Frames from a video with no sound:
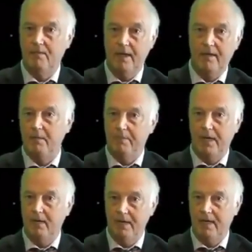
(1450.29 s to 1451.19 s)
around
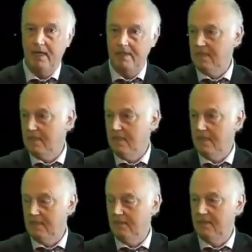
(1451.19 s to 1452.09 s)
about
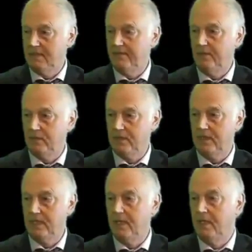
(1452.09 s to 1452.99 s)
1830 or 1840.